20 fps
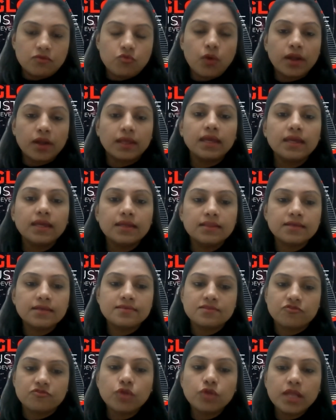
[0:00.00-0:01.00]
working in
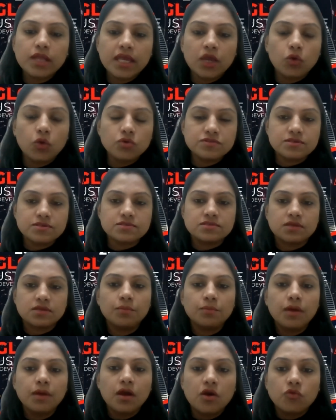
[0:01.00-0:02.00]
this full
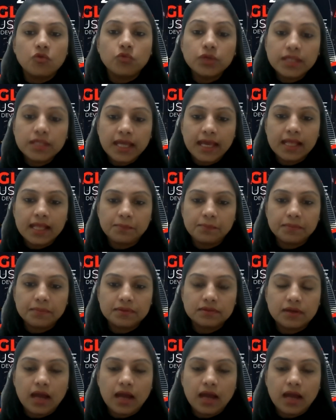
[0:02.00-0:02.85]
ecosystem would help.